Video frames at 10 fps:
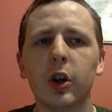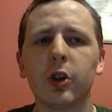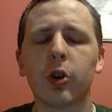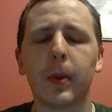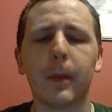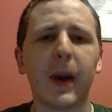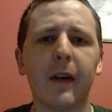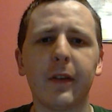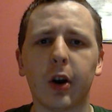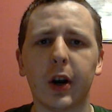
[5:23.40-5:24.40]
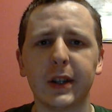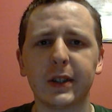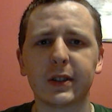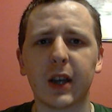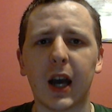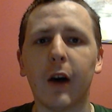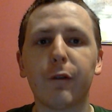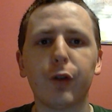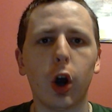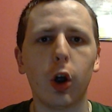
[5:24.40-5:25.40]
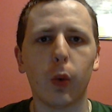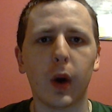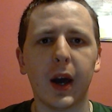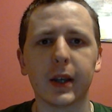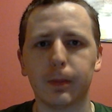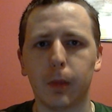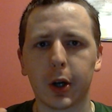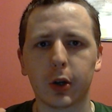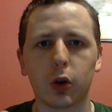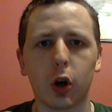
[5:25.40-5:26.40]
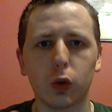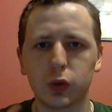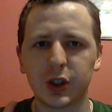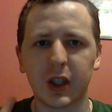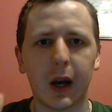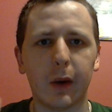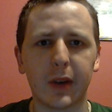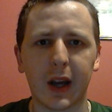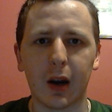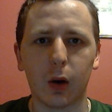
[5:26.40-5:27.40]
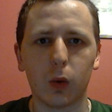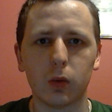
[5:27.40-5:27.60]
Trouble in Paradise out of nowhere as Michael Cole showered out,